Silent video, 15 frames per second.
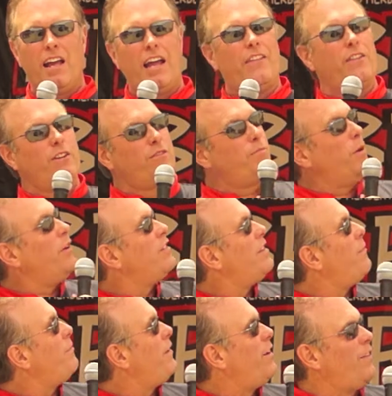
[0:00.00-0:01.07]
And those birds
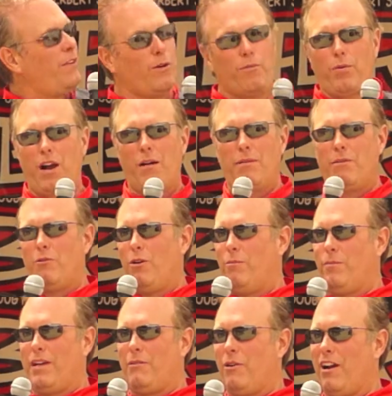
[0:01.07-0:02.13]
up there, they probably
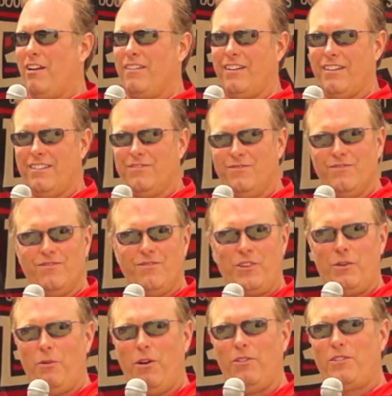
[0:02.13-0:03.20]
won't be around here.
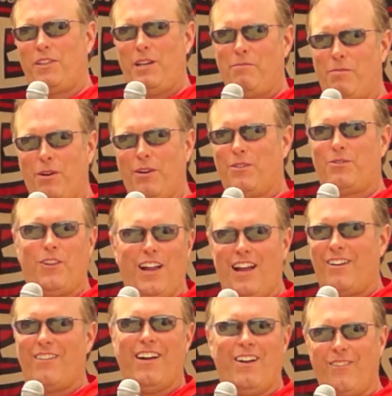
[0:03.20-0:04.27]
You won't see birds
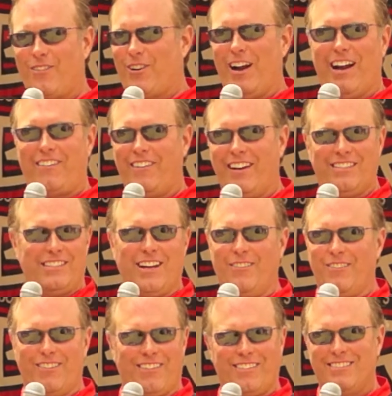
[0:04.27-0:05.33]
flying around on drag race
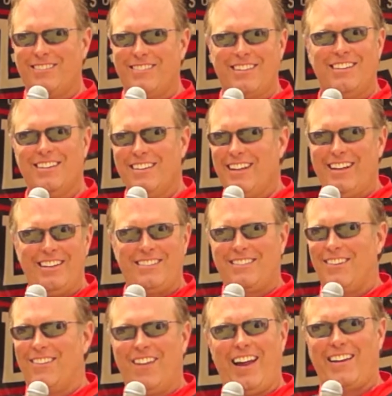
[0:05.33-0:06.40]
ever. They just
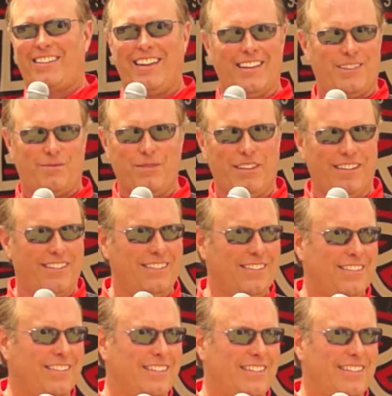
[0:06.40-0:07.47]
don't like that smell.
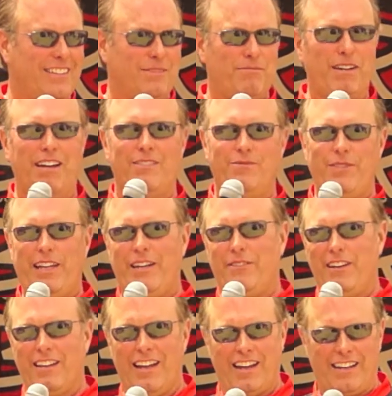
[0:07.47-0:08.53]
But me,
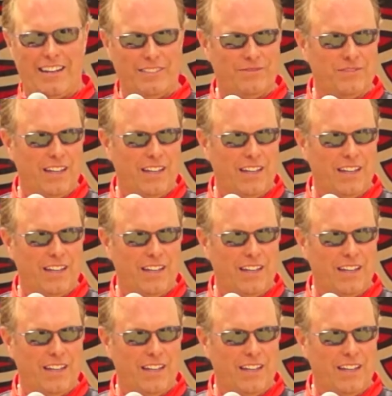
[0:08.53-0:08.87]
we like it.